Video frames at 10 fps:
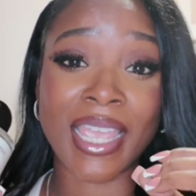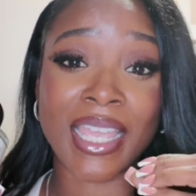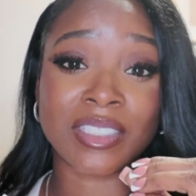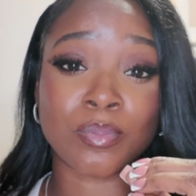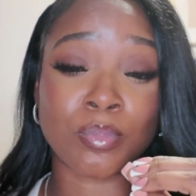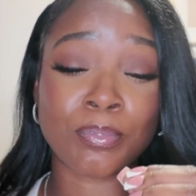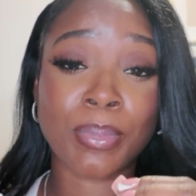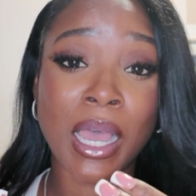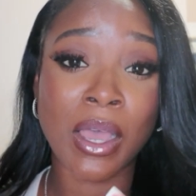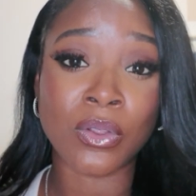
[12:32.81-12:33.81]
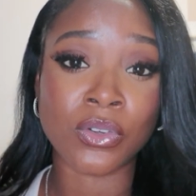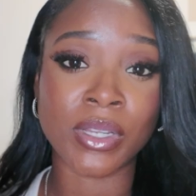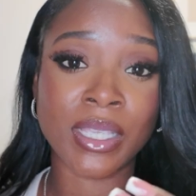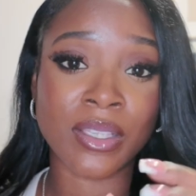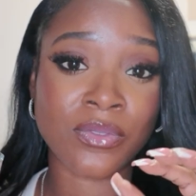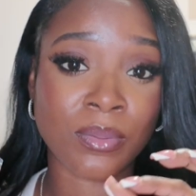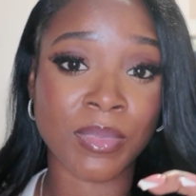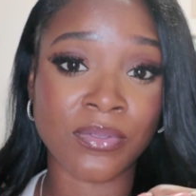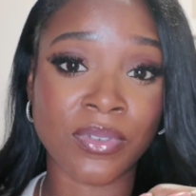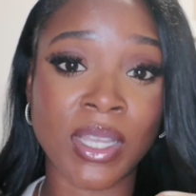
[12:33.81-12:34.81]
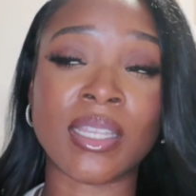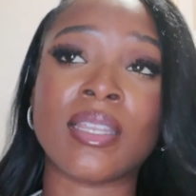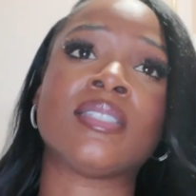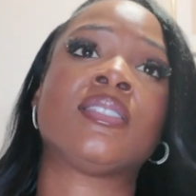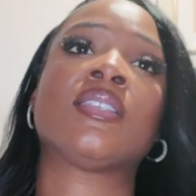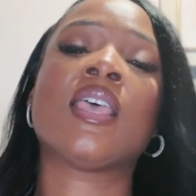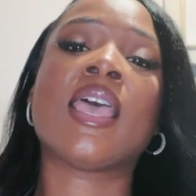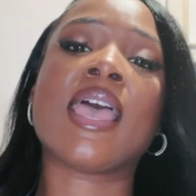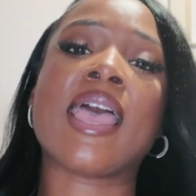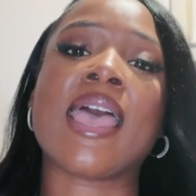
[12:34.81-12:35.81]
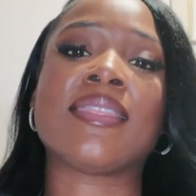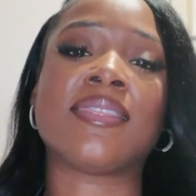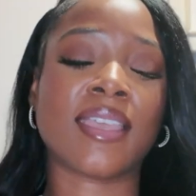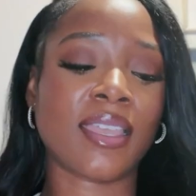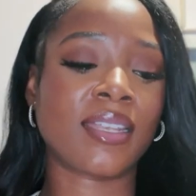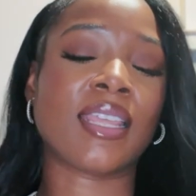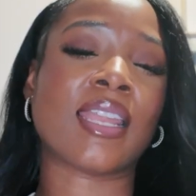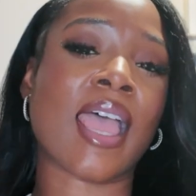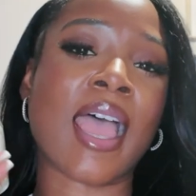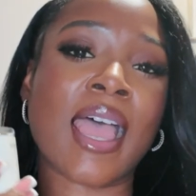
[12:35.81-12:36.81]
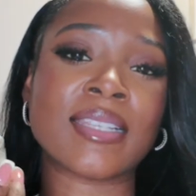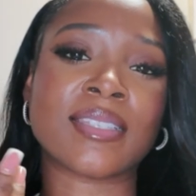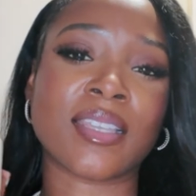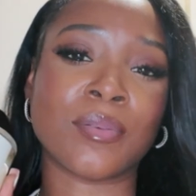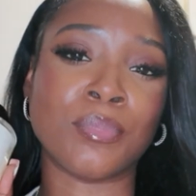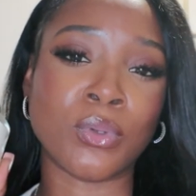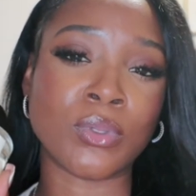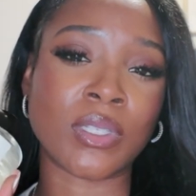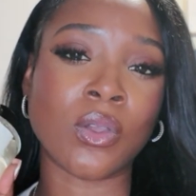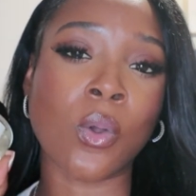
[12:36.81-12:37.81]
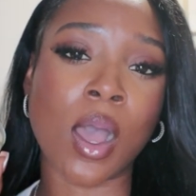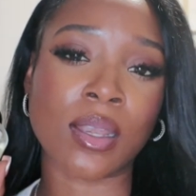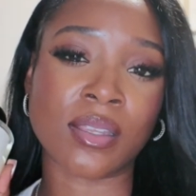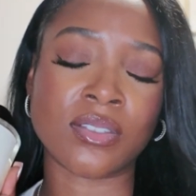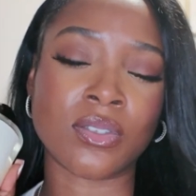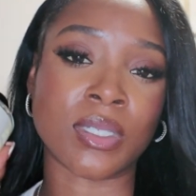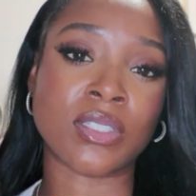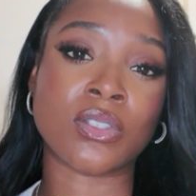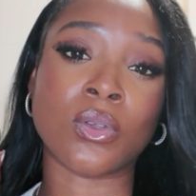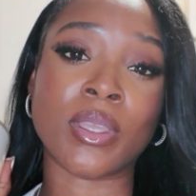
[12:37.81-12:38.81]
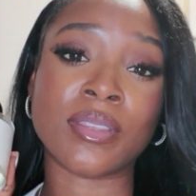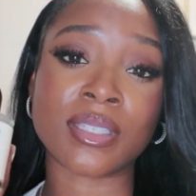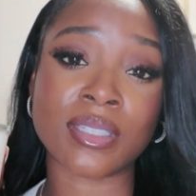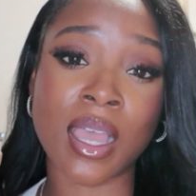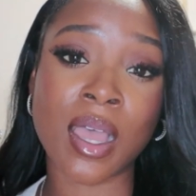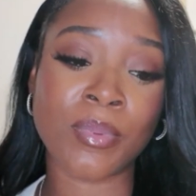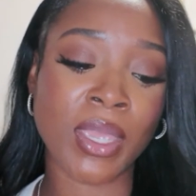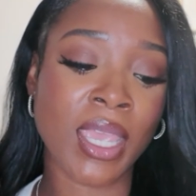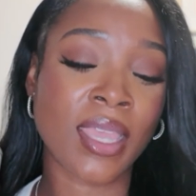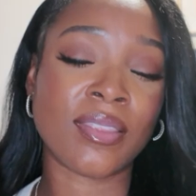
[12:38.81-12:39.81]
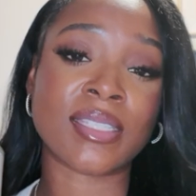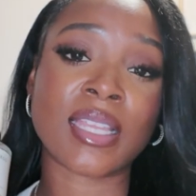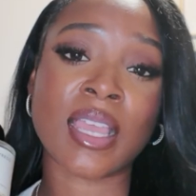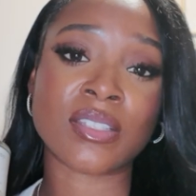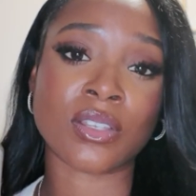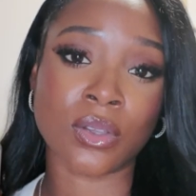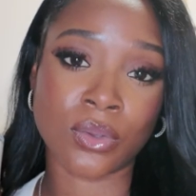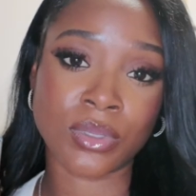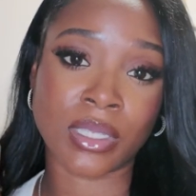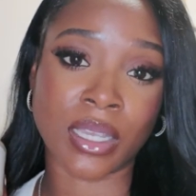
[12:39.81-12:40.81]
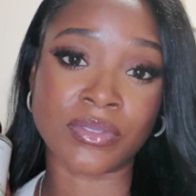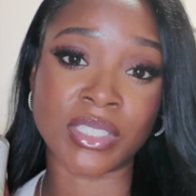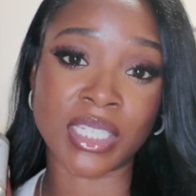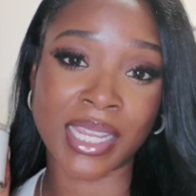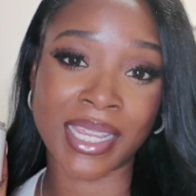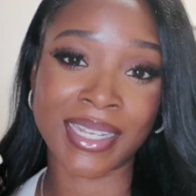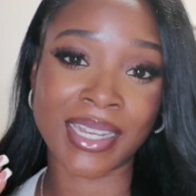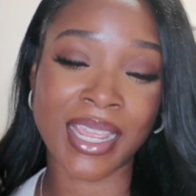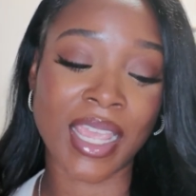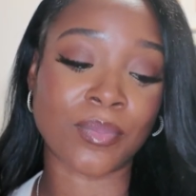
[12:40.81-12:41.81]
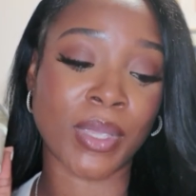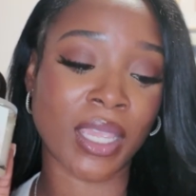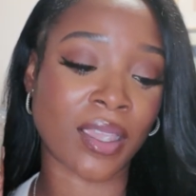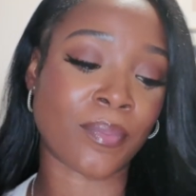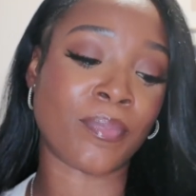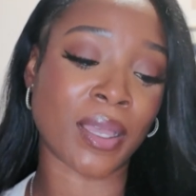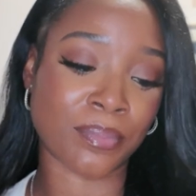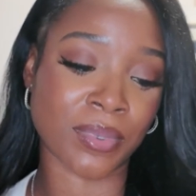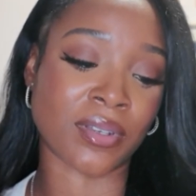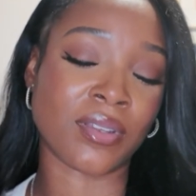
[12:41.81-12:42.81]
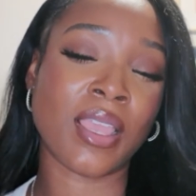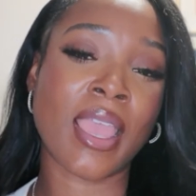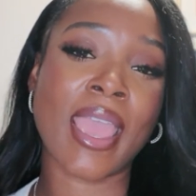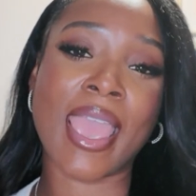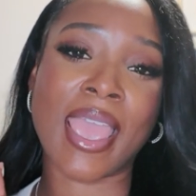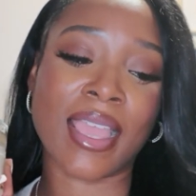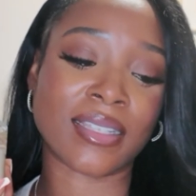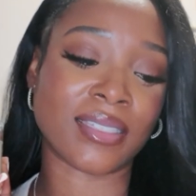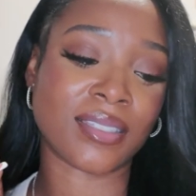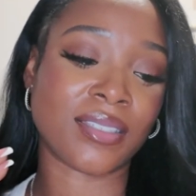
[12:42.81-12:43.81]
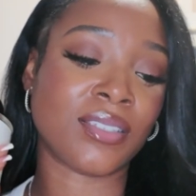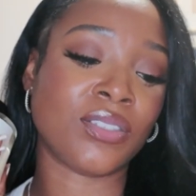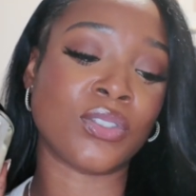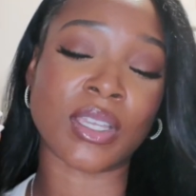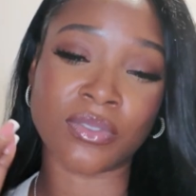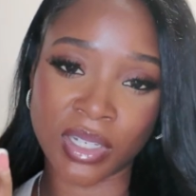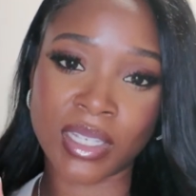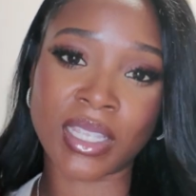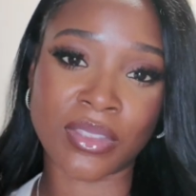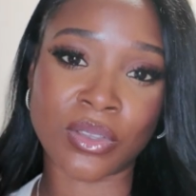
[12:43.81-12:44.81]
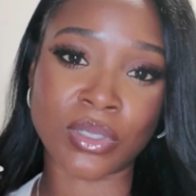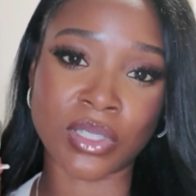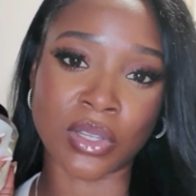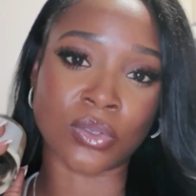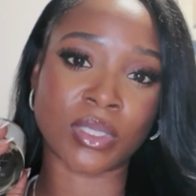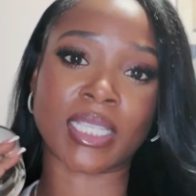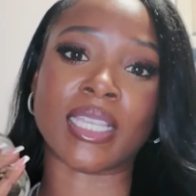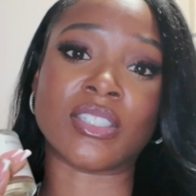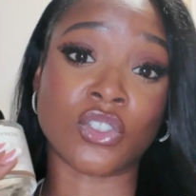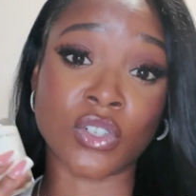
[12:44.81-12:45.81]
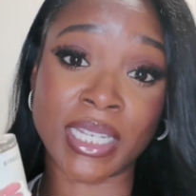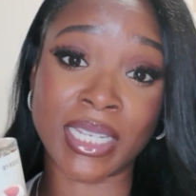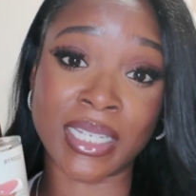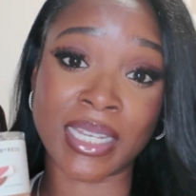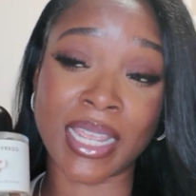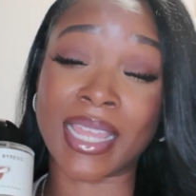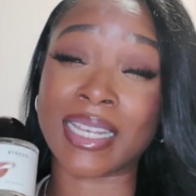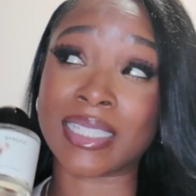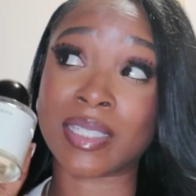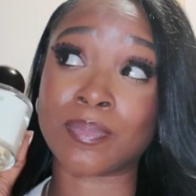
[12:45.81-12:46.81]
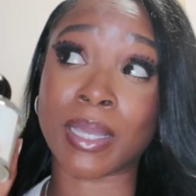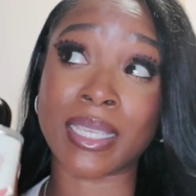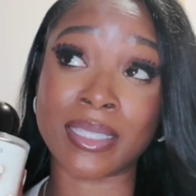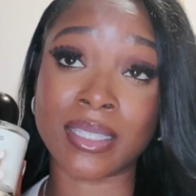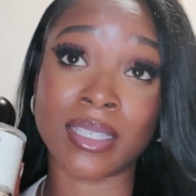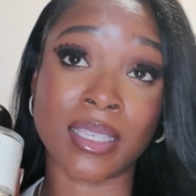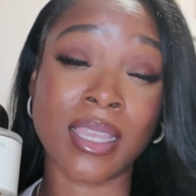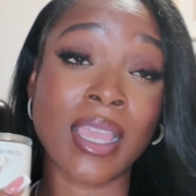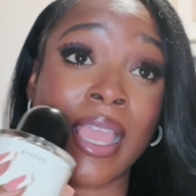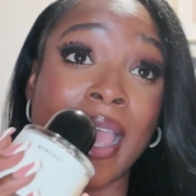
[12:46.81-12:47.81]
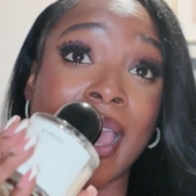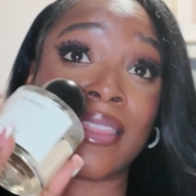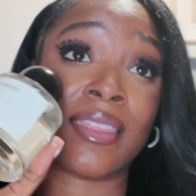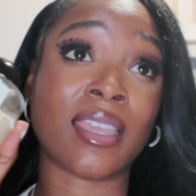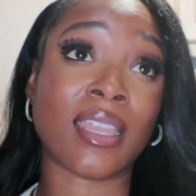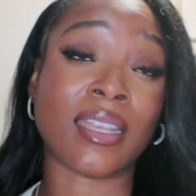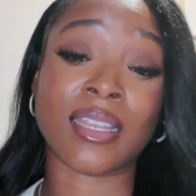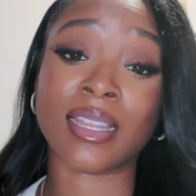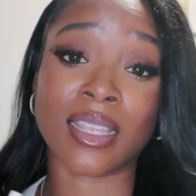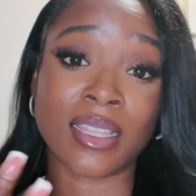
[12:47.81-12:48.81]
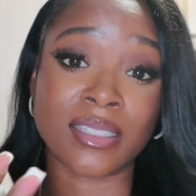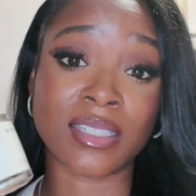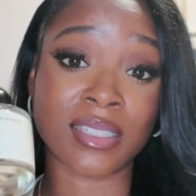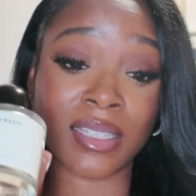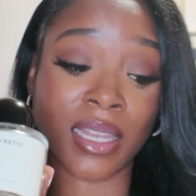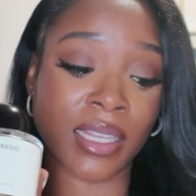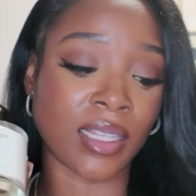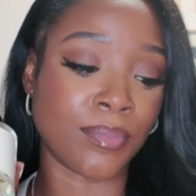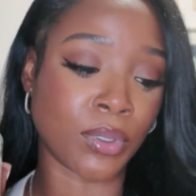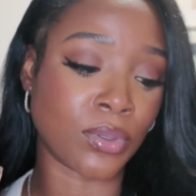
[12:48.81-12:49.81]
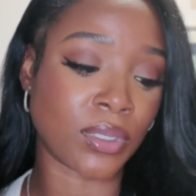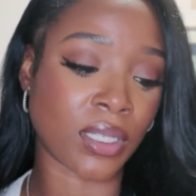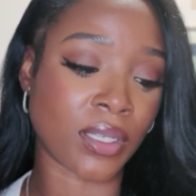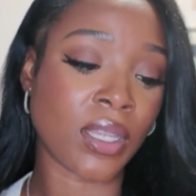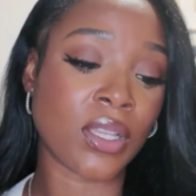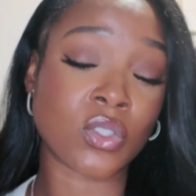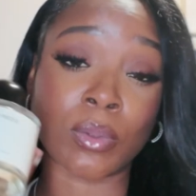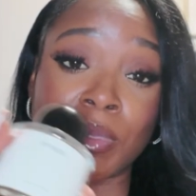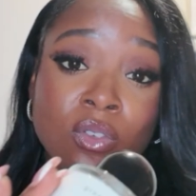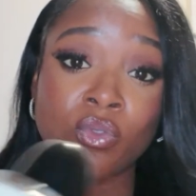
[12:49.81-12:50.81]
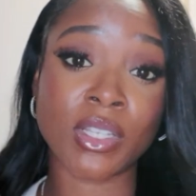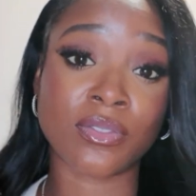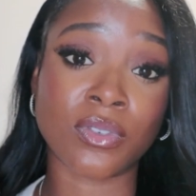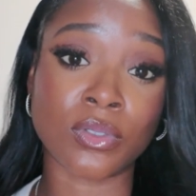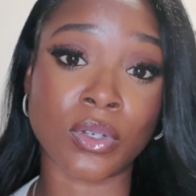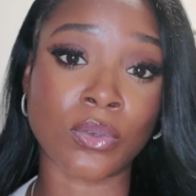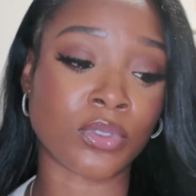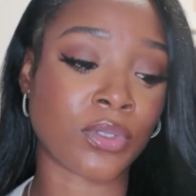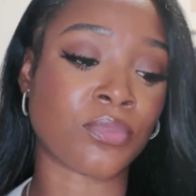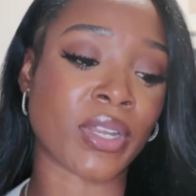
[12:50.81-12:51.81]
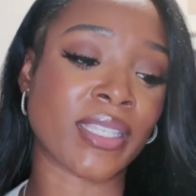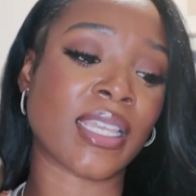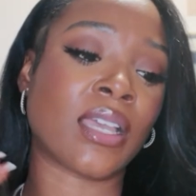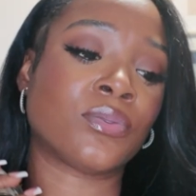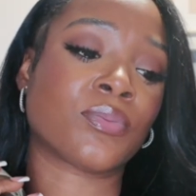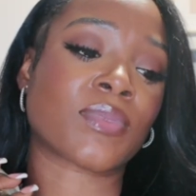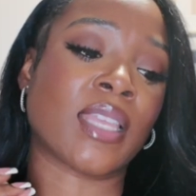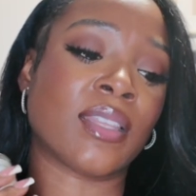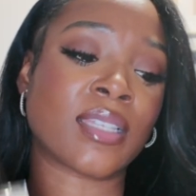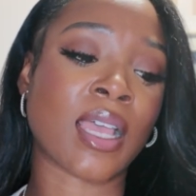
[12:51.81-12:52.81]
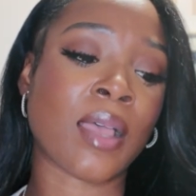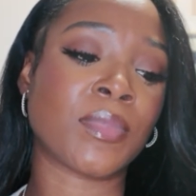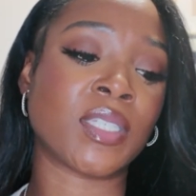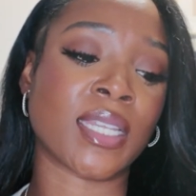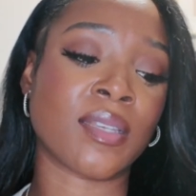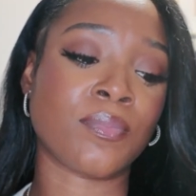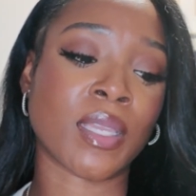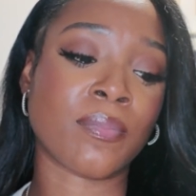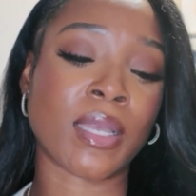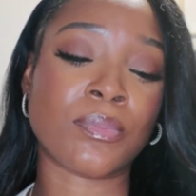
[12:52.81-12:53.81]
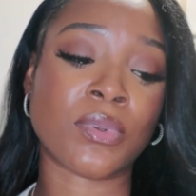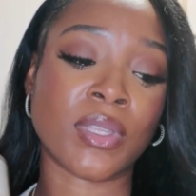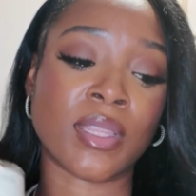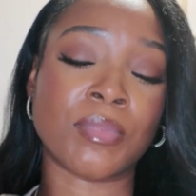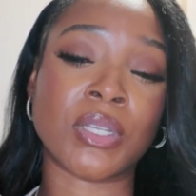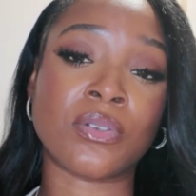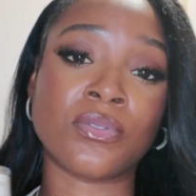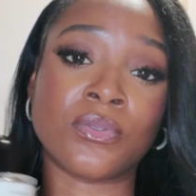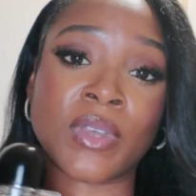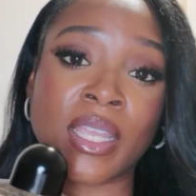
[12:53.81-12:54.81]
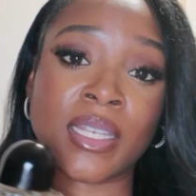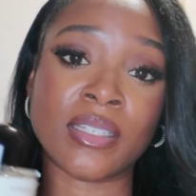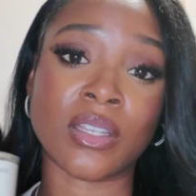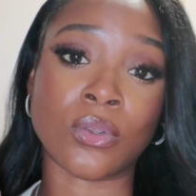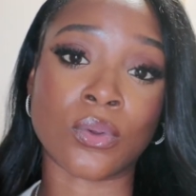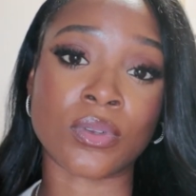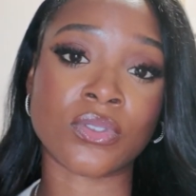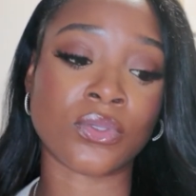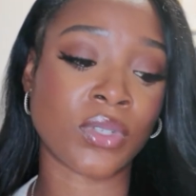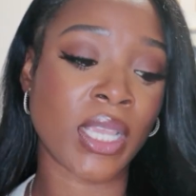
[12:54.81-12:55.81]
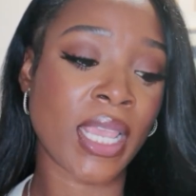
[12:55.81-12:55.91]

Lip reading: It's powdery from the violet, and then it has a boozy quality to it. So in the top, this has notes of gin and pink pepper, and you definitely get those notes. It's green and it's spicy, and then it's slightly boozy. So I'm going to read the full notes breakdown. In the top, gin, pink pepper. In the middle, violet and orris root.